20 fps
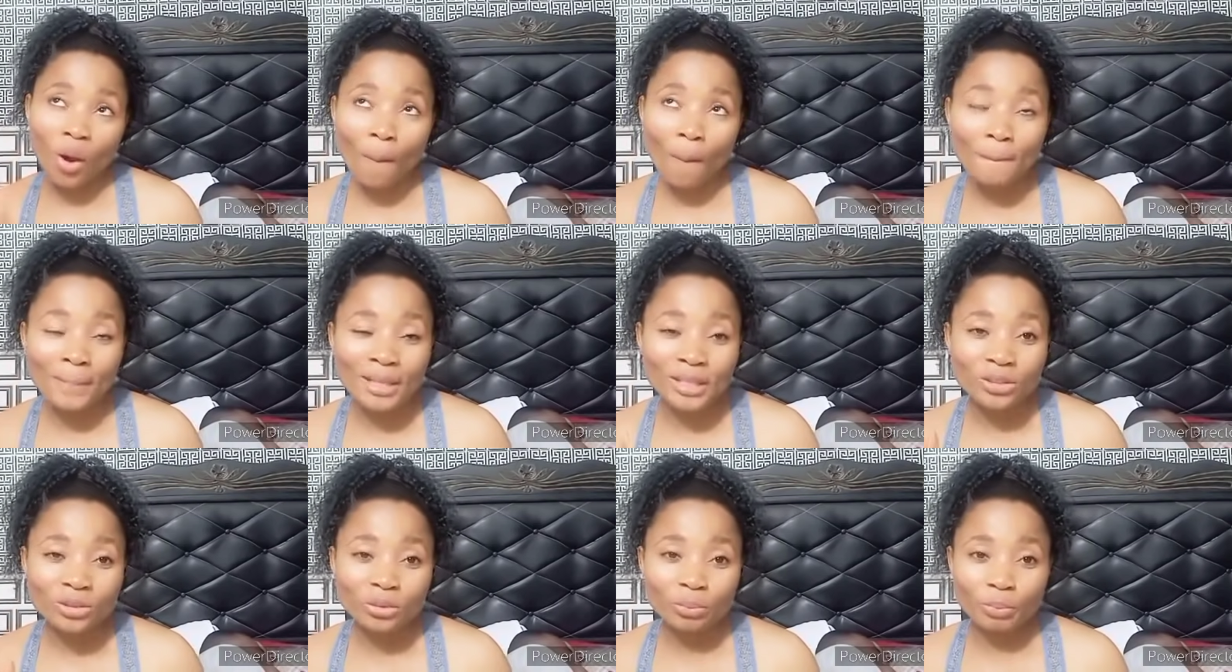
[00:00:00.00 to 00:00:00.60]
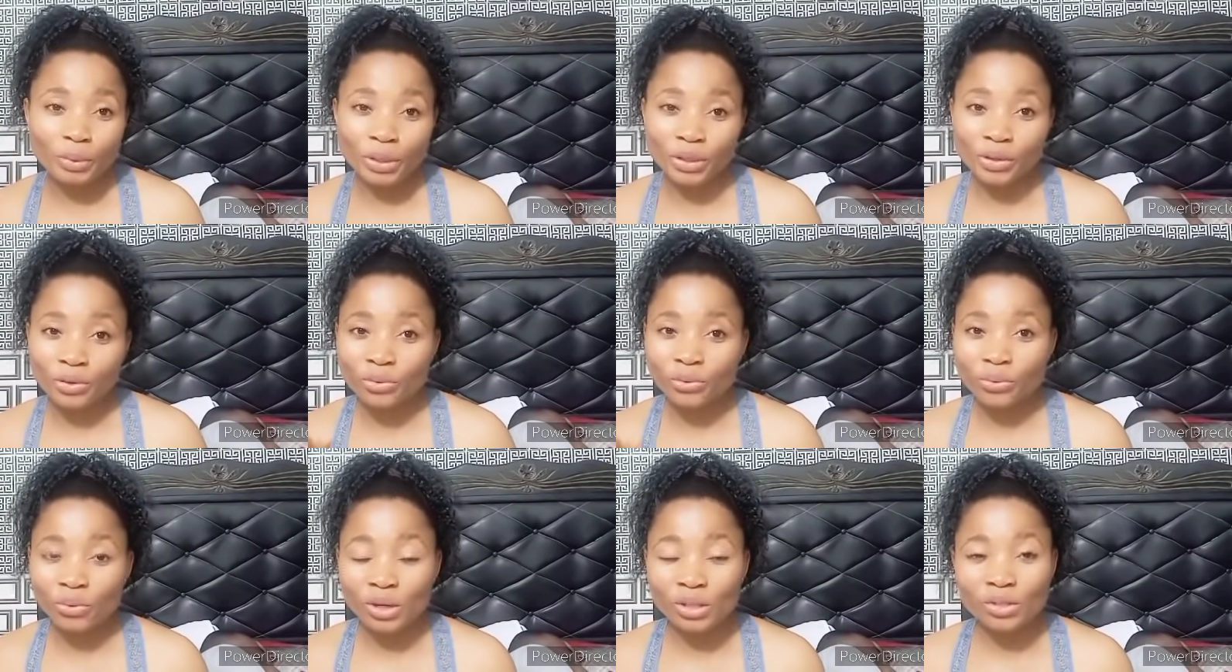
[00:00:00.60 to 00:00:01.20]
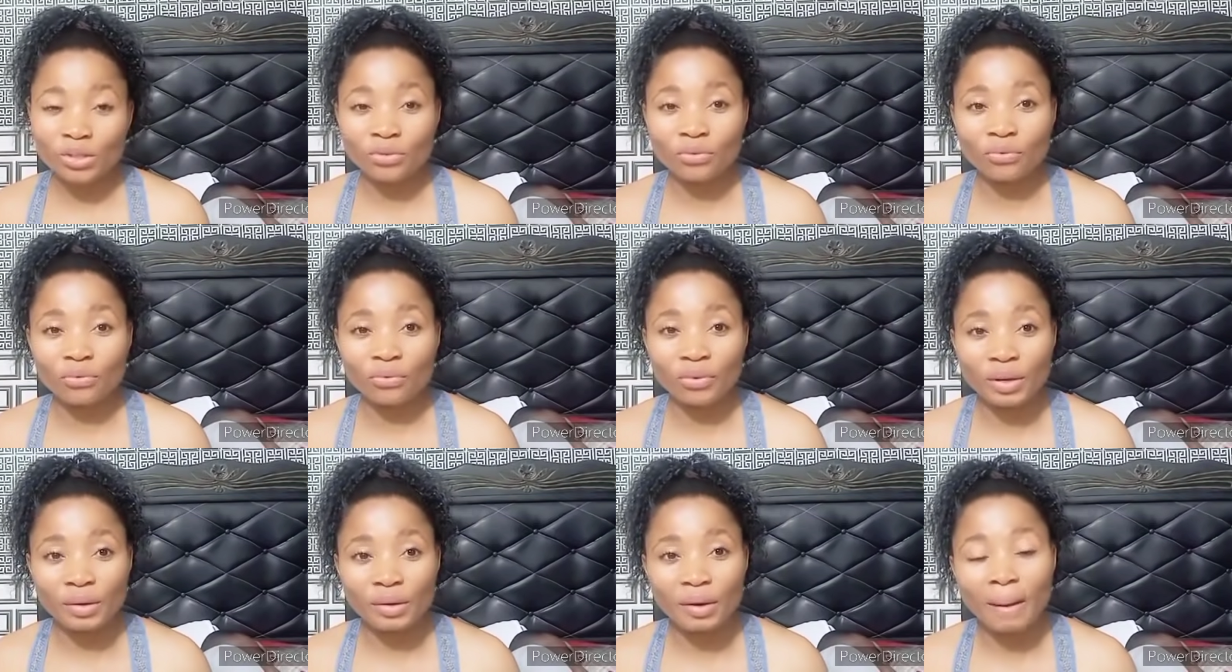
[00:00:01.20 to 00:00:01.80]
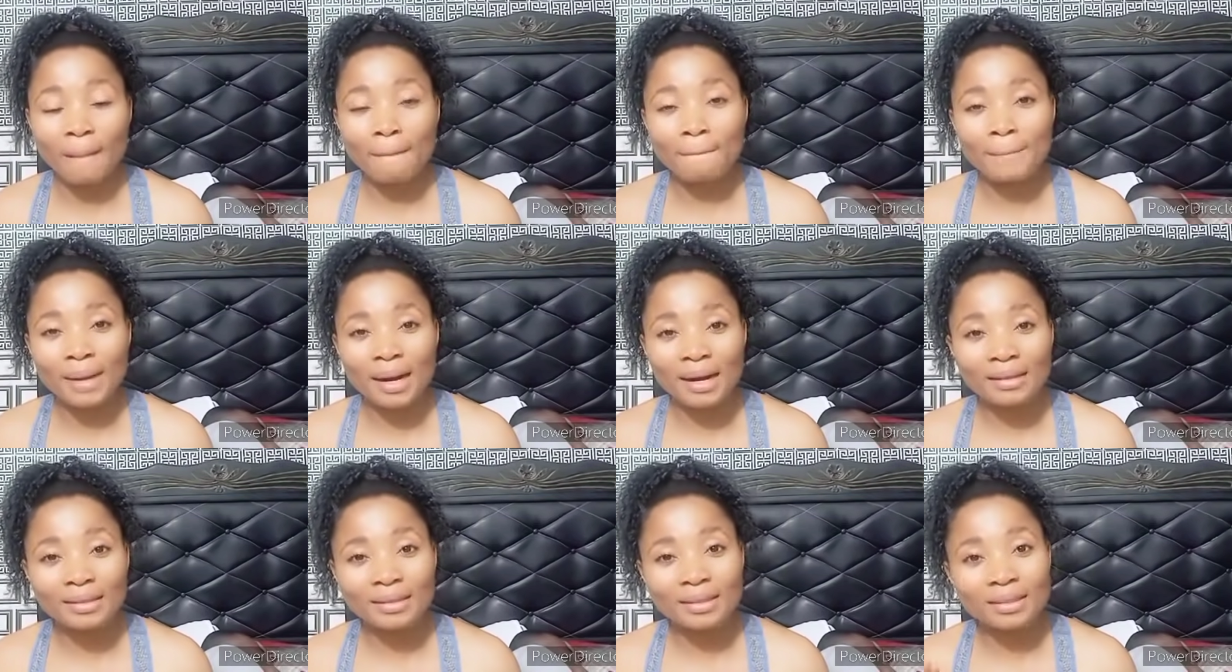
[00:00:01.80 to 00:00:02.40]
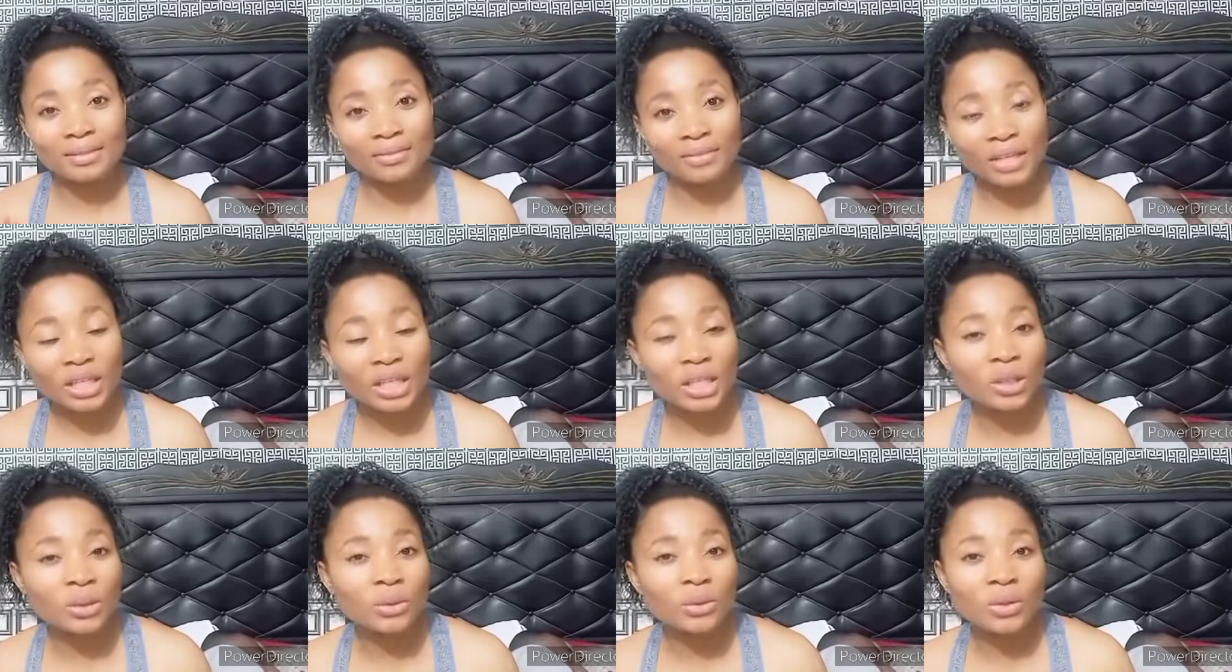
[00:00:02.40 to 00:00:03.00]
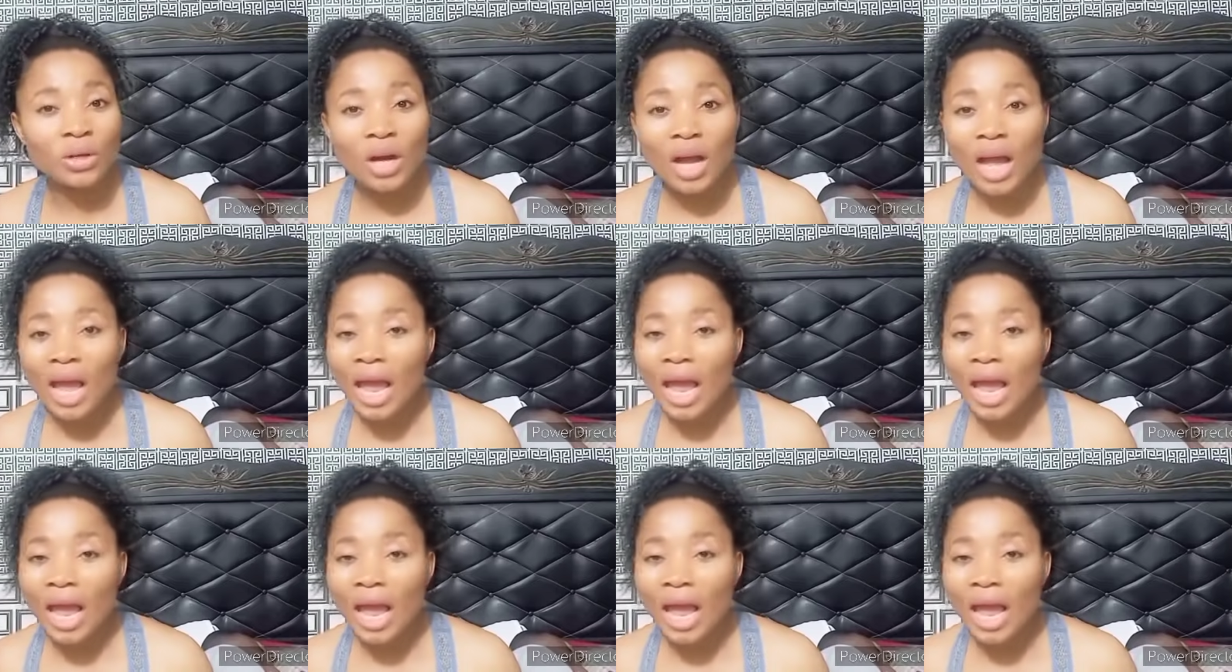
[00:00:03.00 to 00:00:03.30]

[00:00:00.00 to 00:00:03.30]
comment opinion on what you feel about this video